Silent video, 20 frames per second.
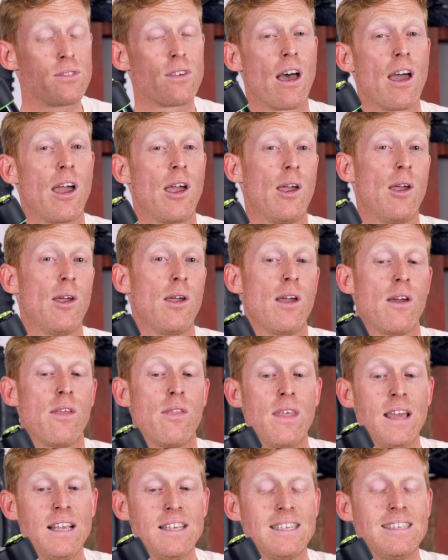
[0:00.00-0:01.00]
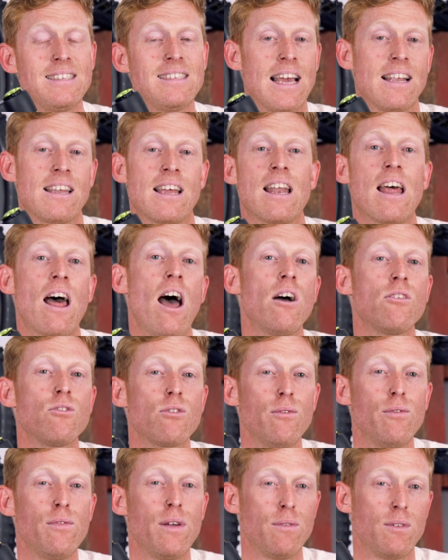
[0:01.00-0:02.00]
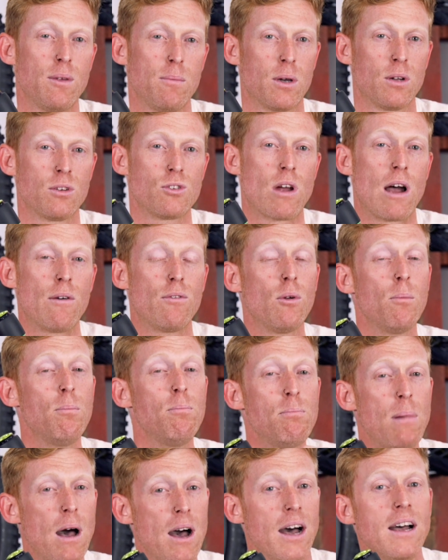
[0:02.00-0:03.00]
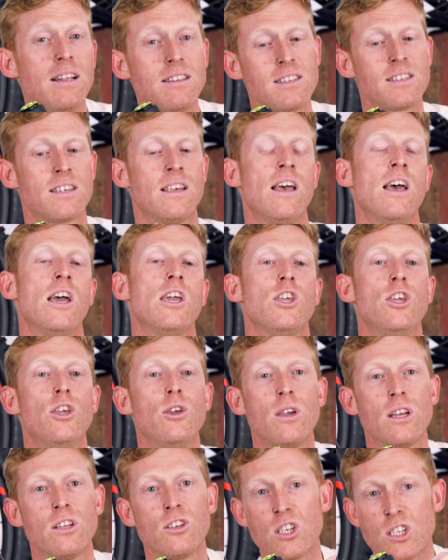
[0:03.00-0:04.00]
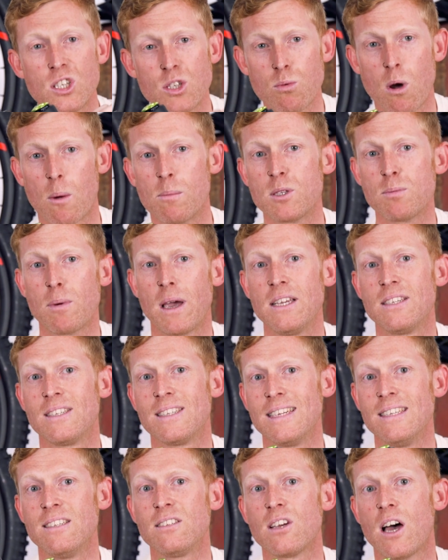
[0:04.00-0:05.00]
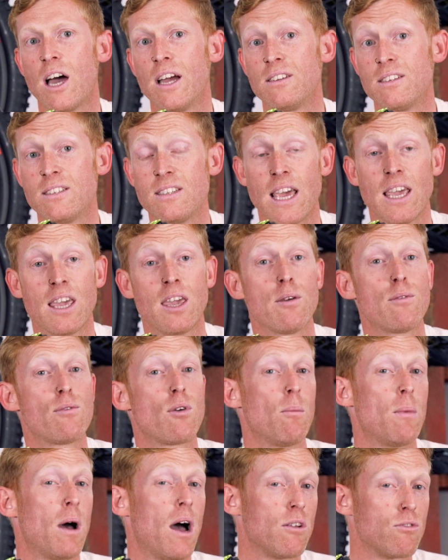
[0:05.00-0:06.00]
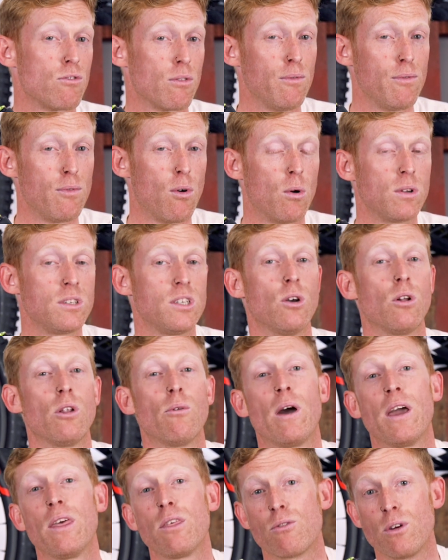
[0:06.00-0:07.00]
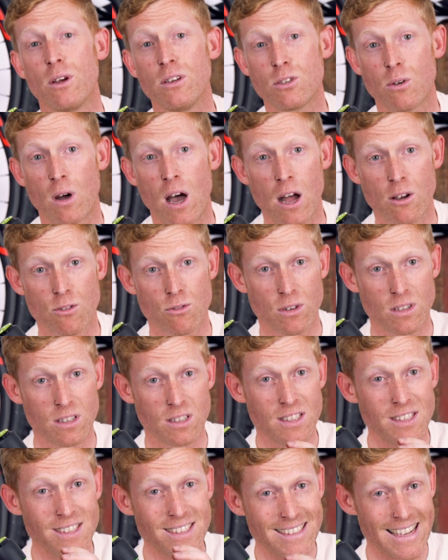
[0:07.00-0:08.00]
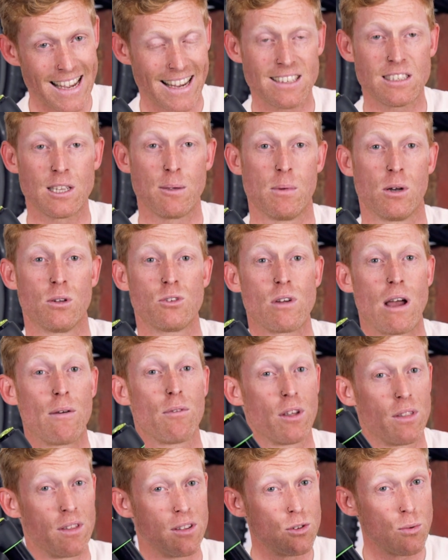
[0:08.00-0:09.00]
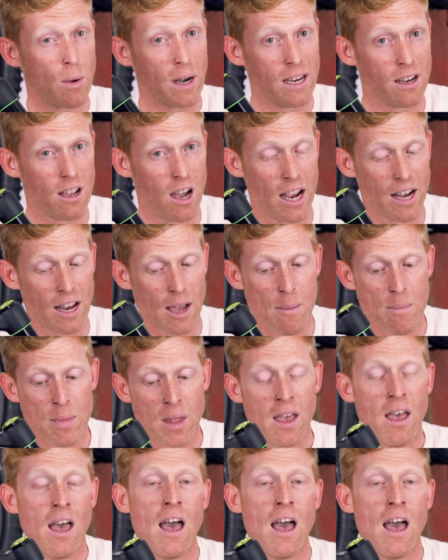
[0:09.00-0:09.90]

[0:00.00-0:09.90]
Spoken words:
so this is set at 150mm travel, but you can just swap spaces inside to take it from 140 all the way through to 160mm travel on the 29er.